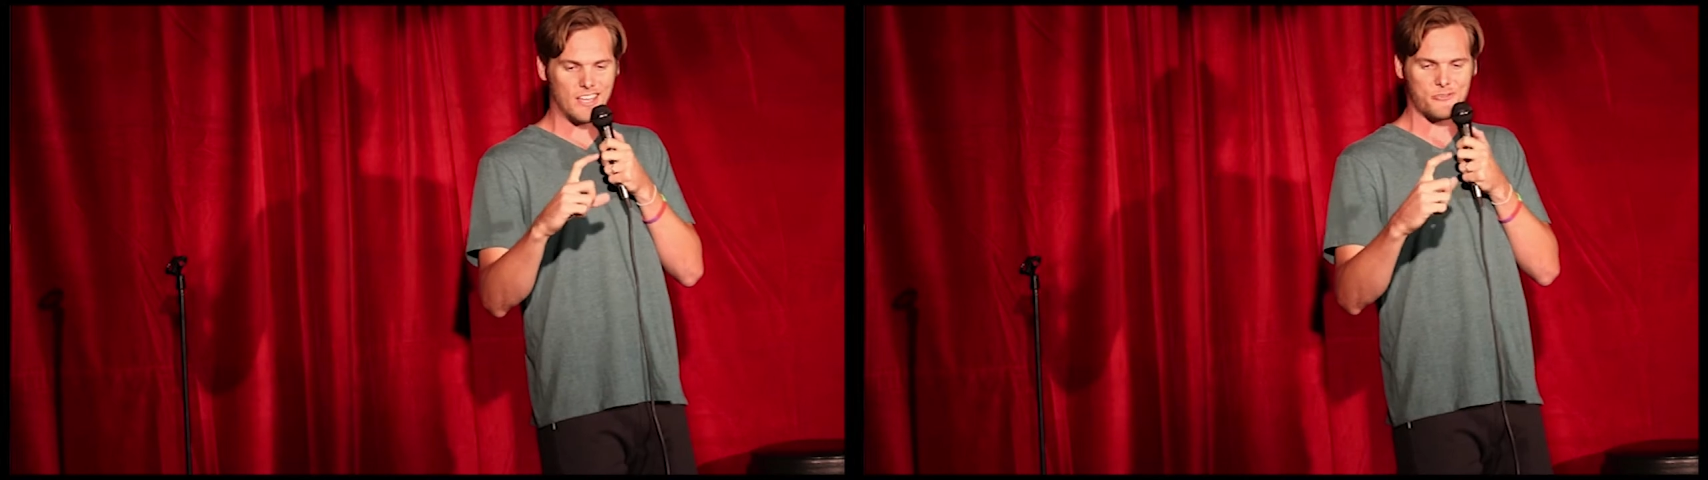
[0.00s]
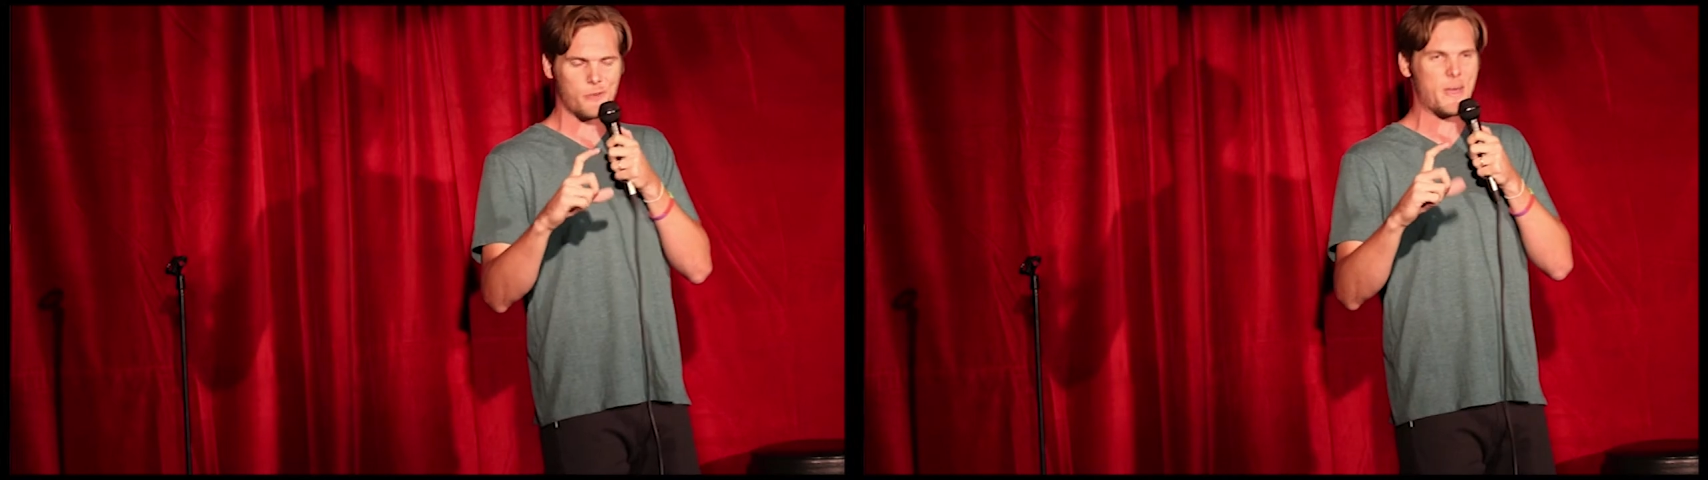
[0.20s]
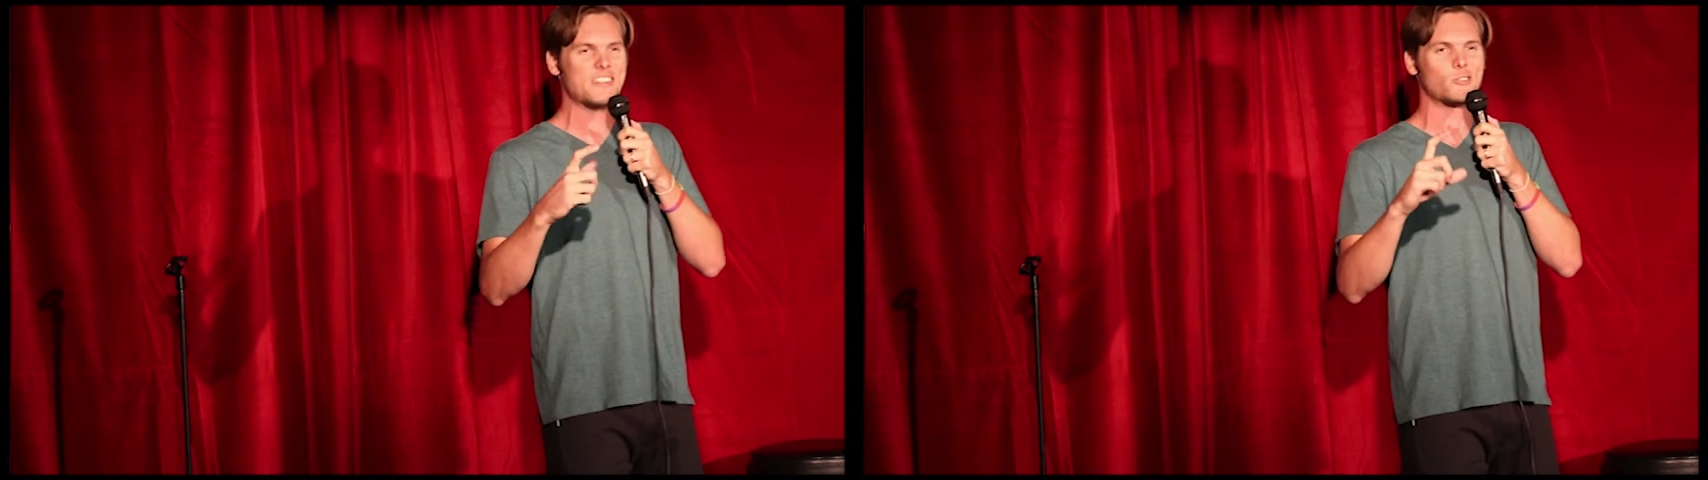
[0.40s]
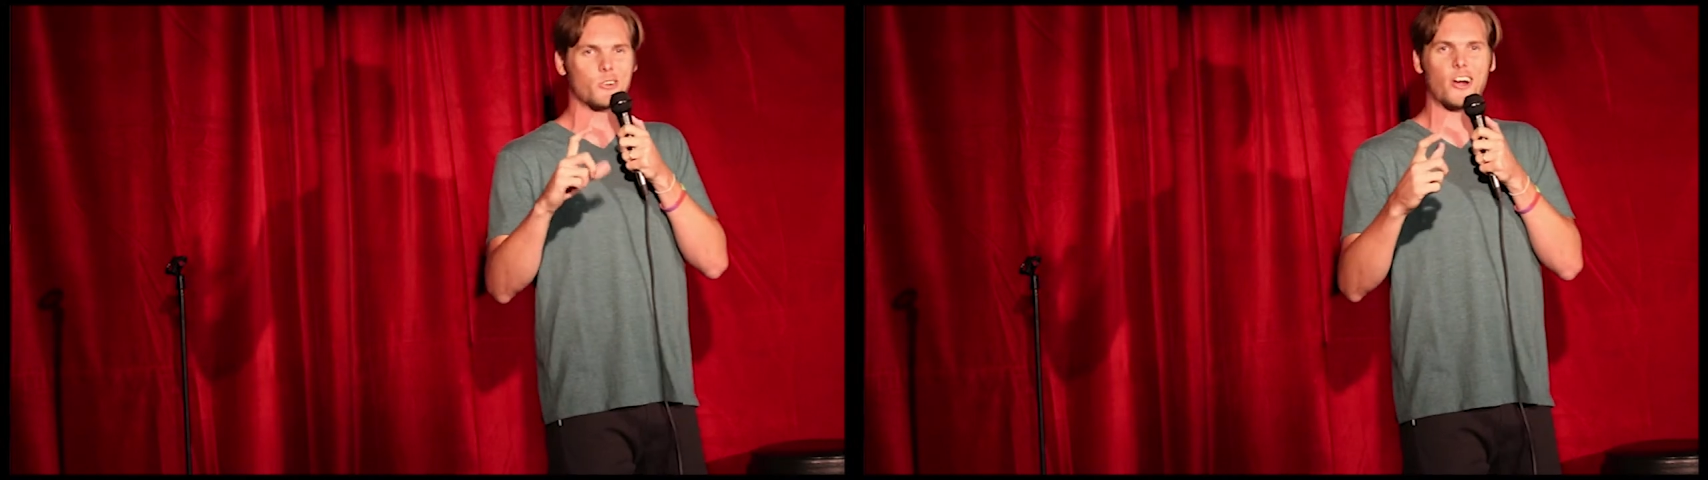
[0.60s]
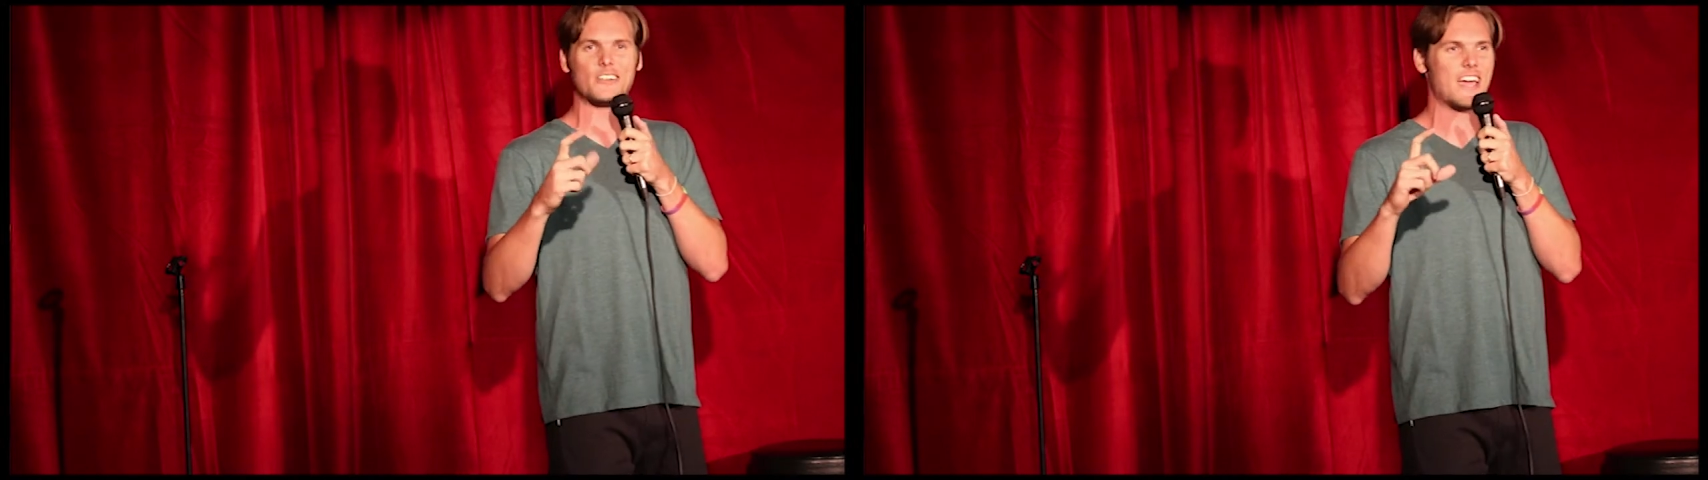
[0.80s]

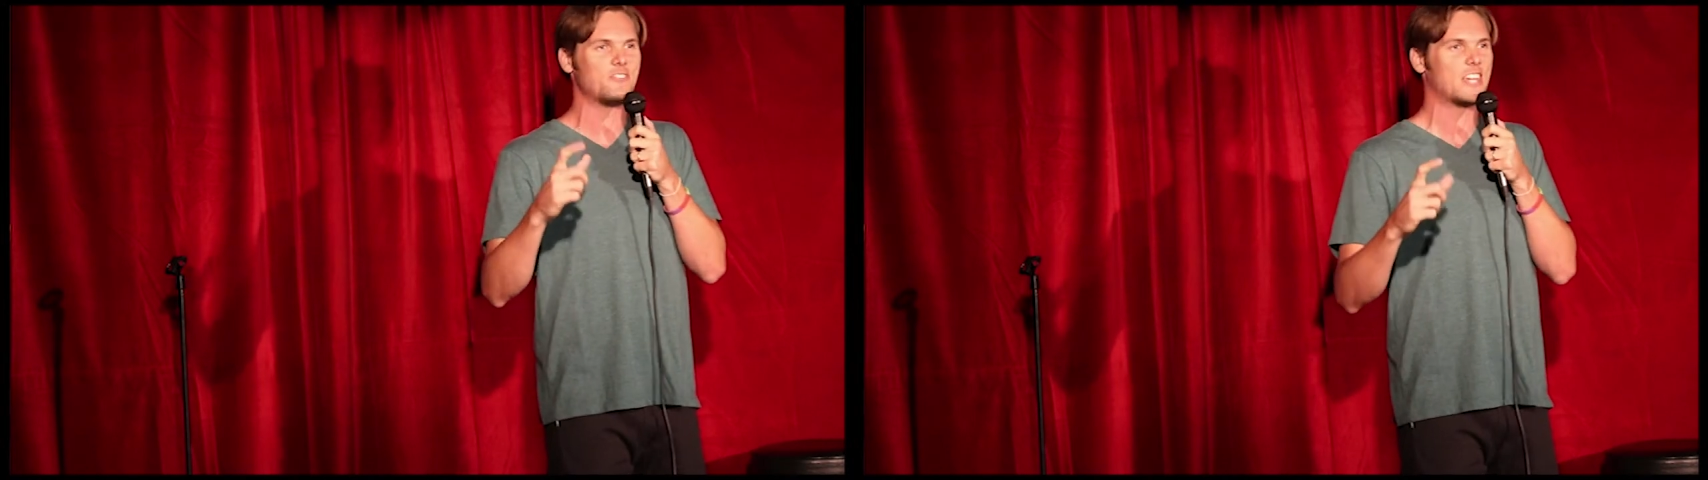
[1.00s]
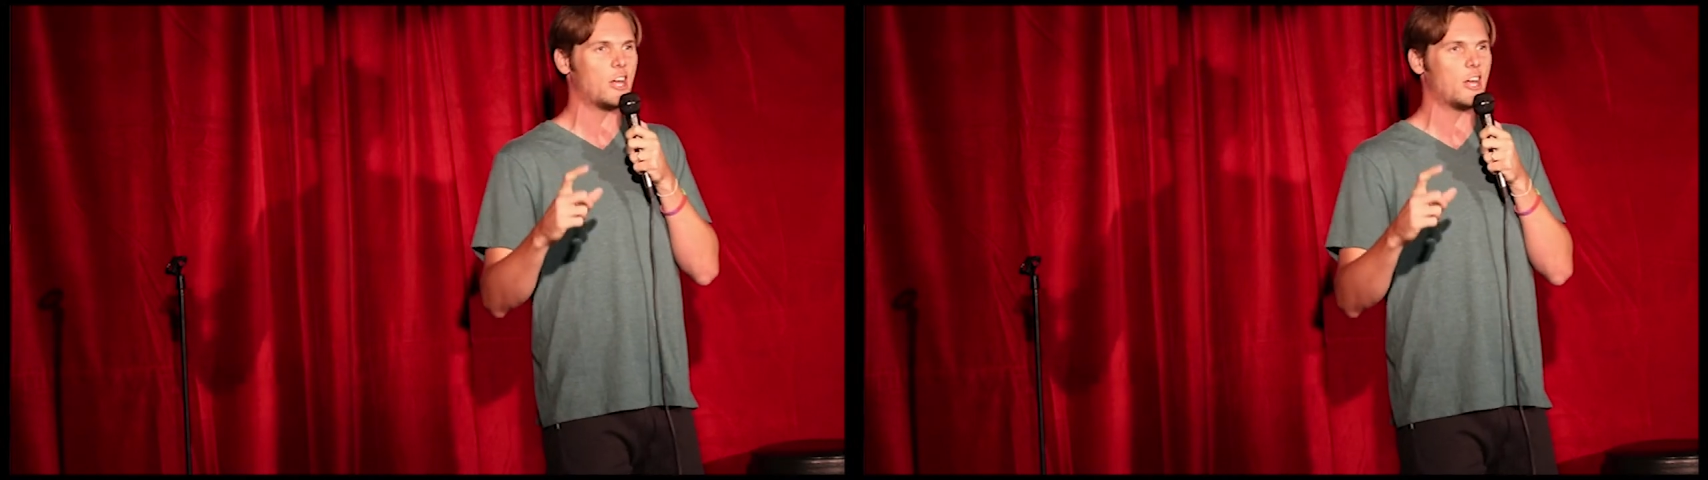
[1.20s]
informational cards I have to